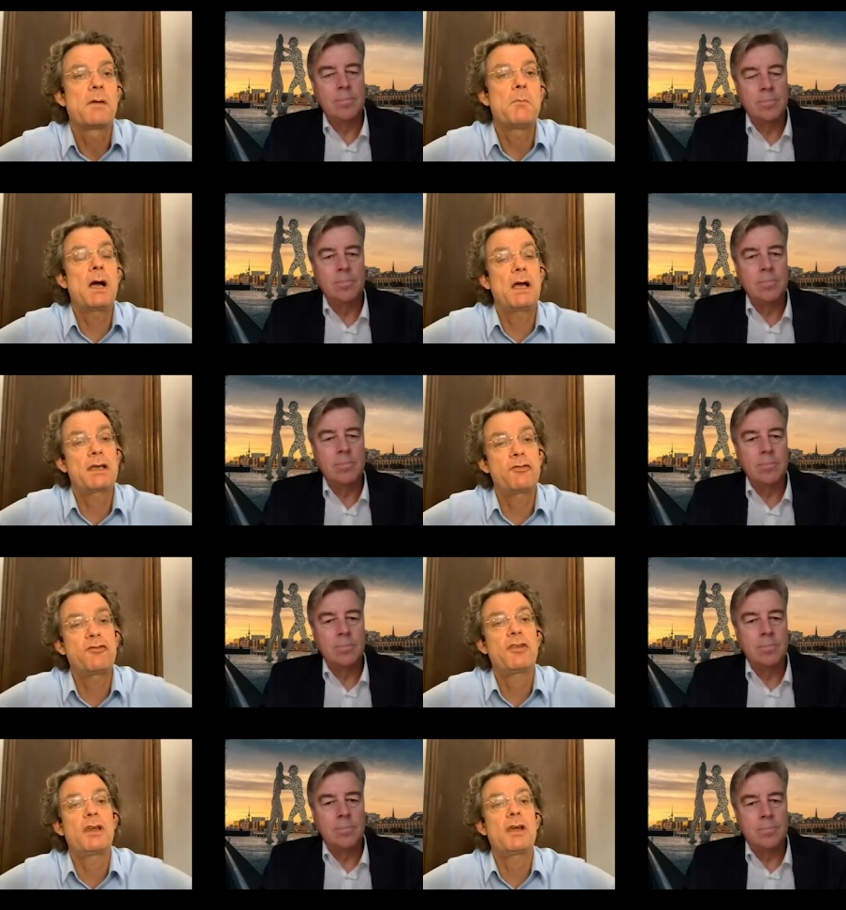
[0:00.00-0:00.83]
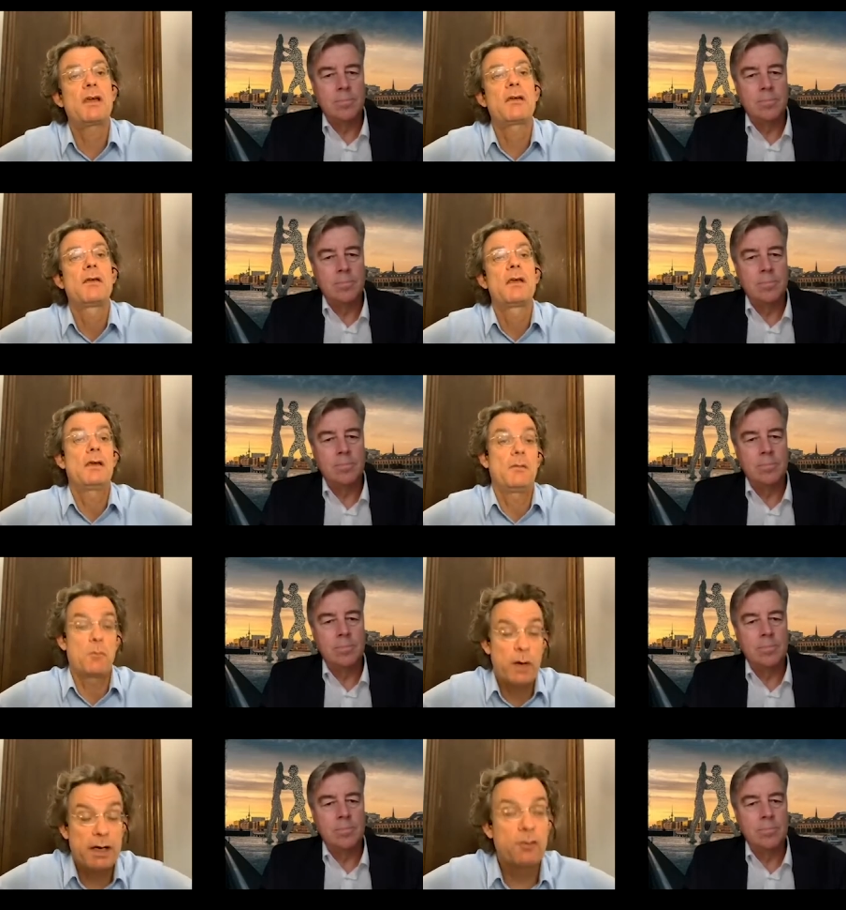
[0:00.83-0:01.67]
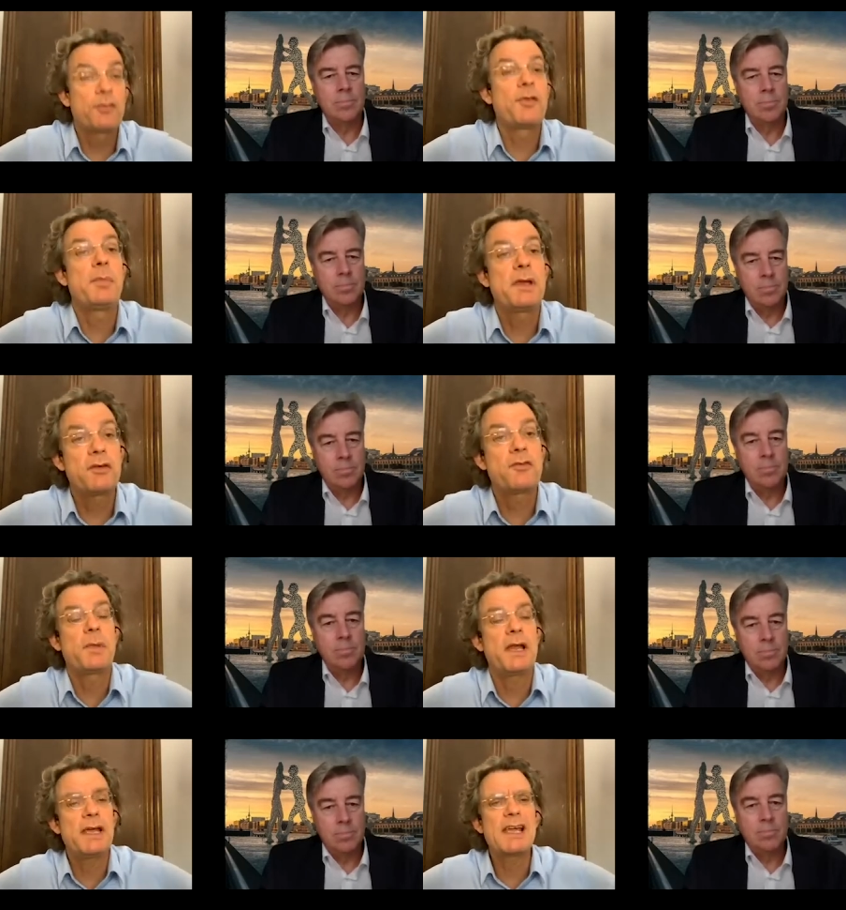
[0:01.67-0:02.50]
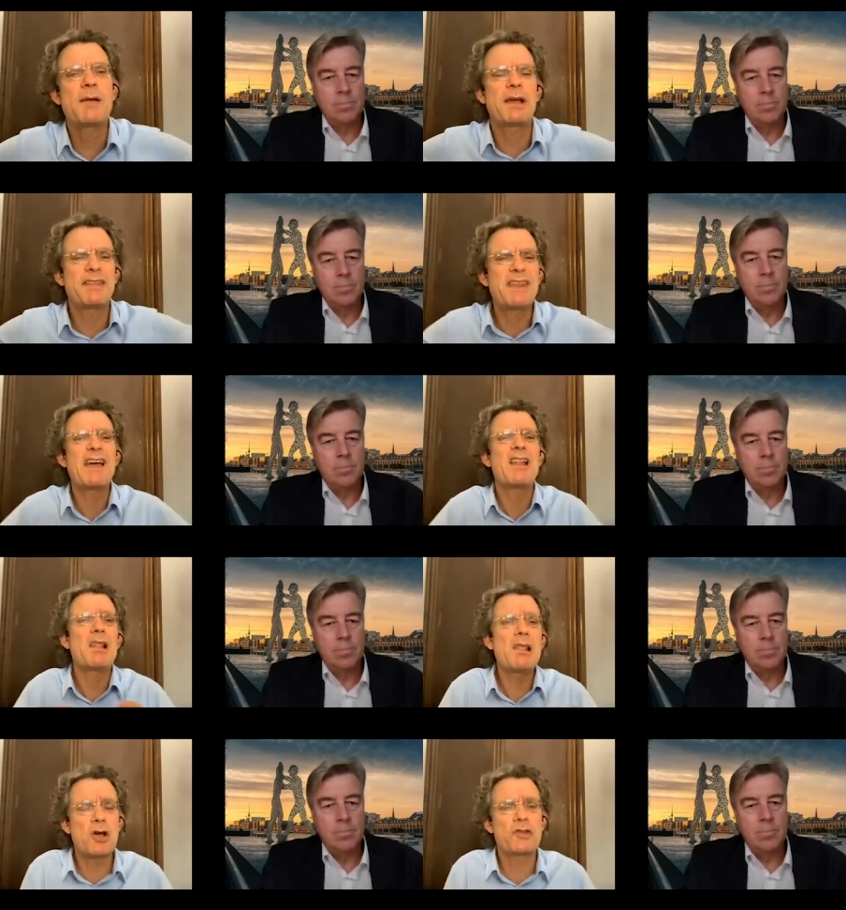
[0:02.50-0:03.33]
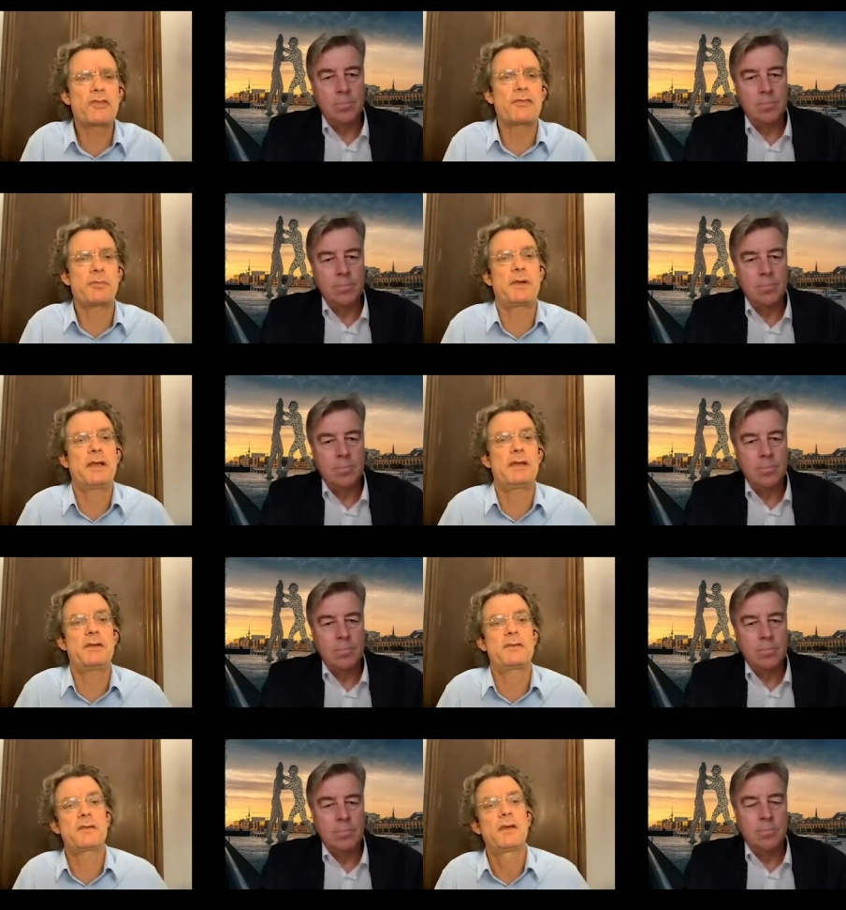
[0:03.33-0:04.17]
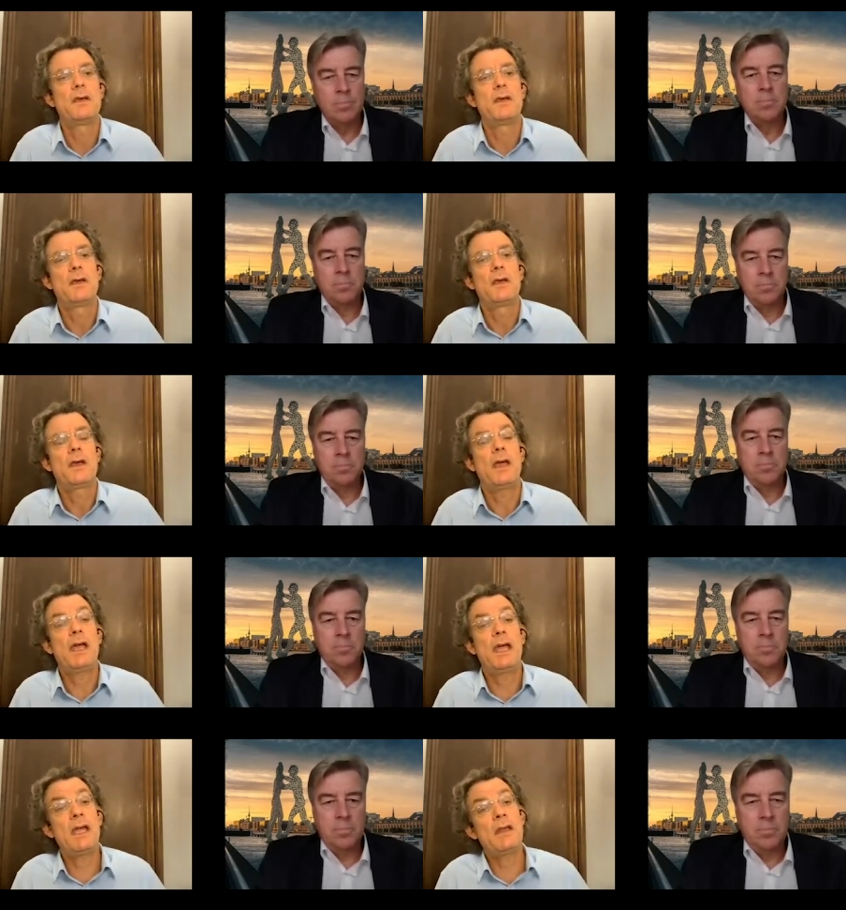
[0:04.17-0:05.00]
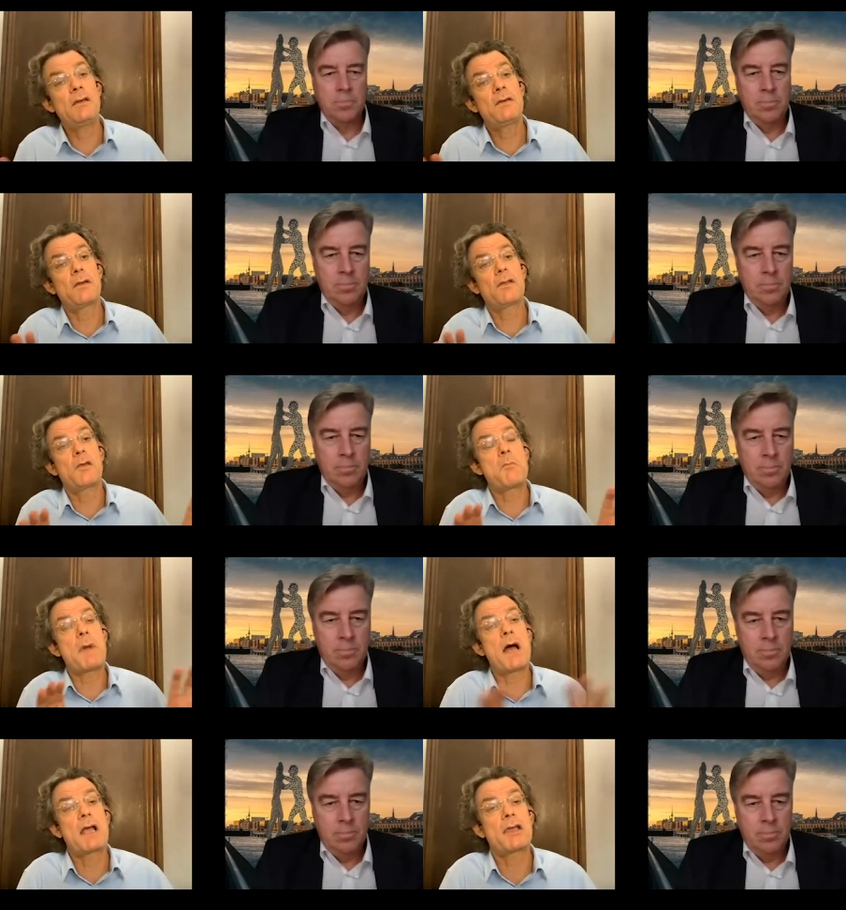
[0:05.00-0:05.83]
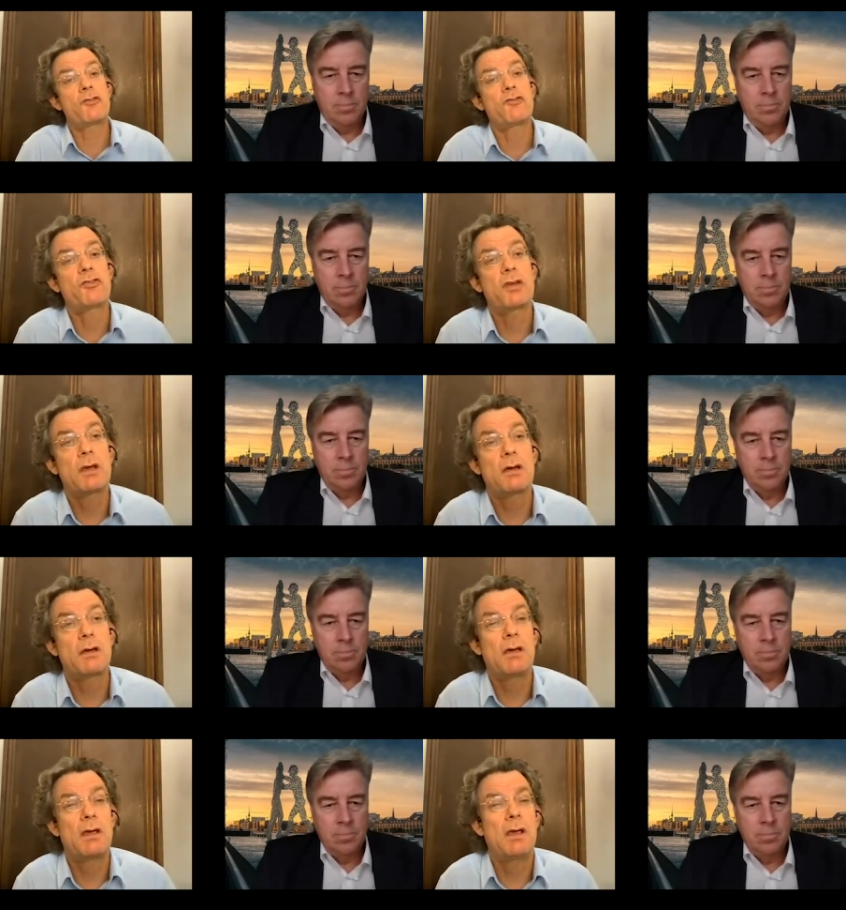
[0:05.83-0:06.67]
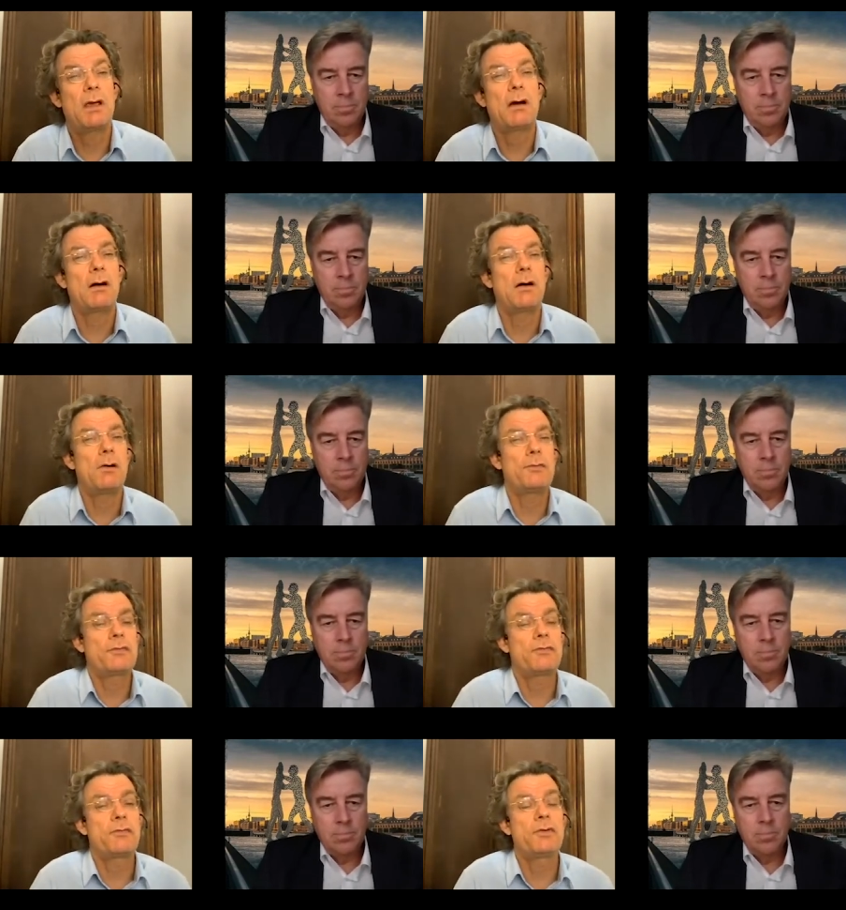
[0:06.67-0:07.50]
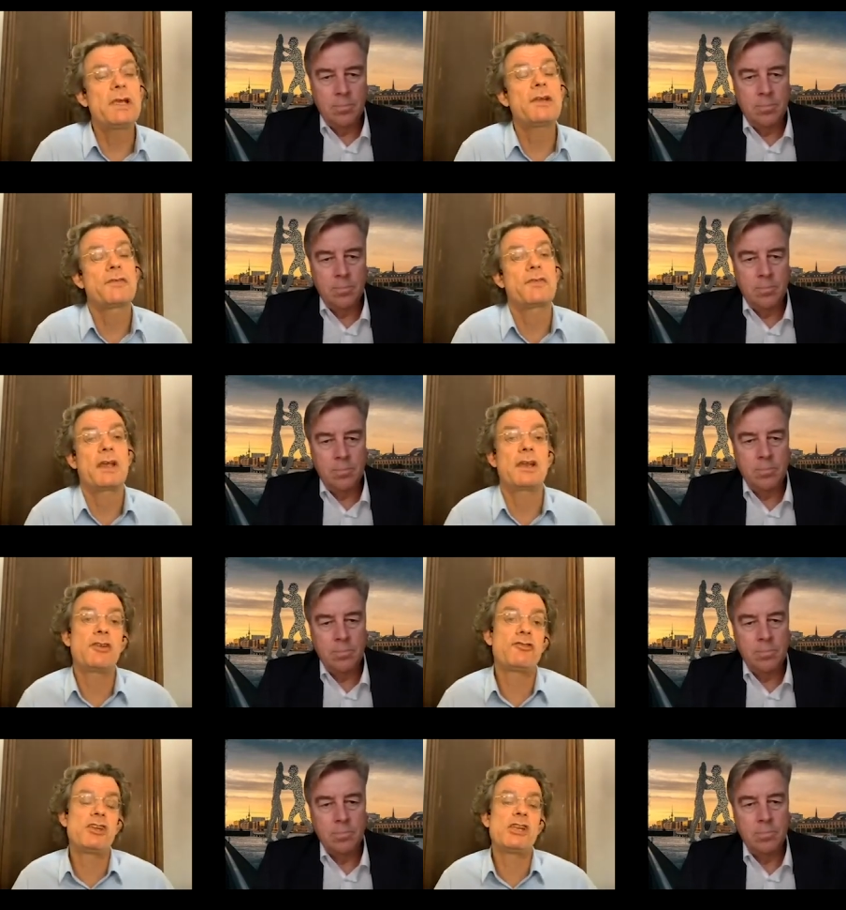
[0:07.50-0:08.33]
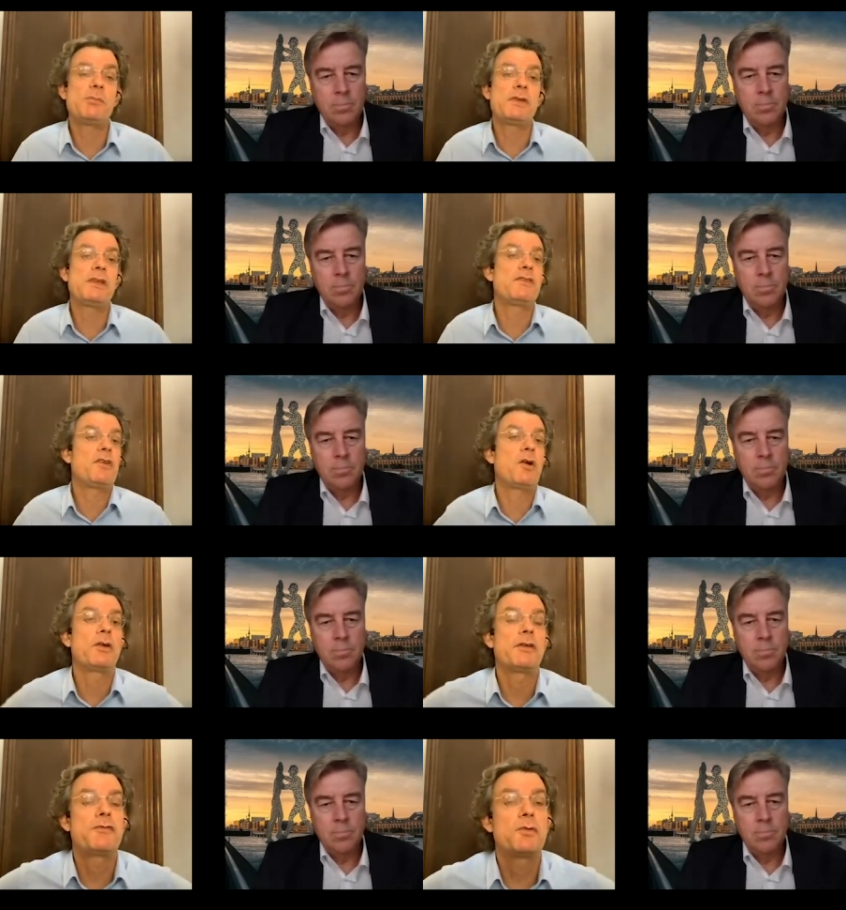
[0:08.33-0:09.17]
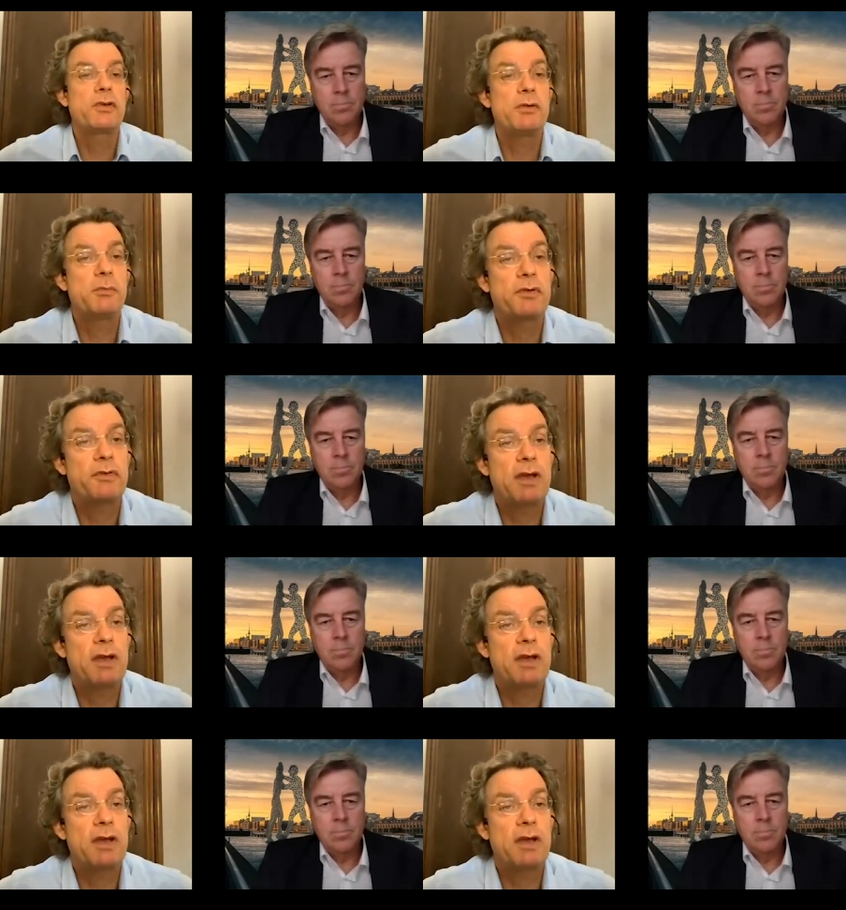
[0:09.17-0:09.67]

Speaker 1: market share, one of the biggest player, but there are lots of players. And the market share of real estate in GDP is only 14%.